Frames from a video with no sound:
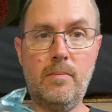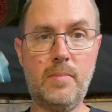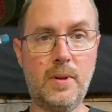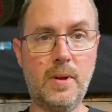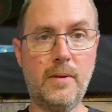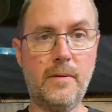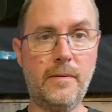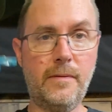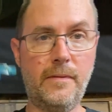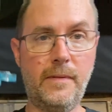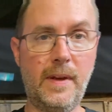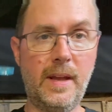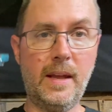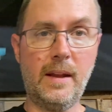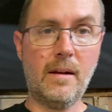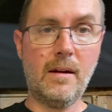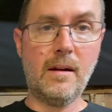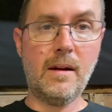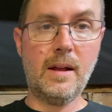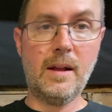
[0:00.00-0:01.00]
to
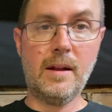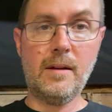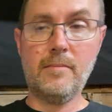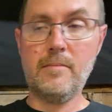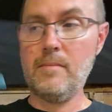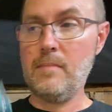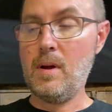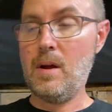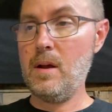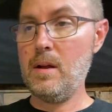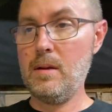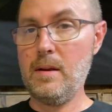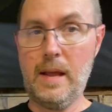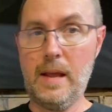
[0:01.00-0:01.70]
fit on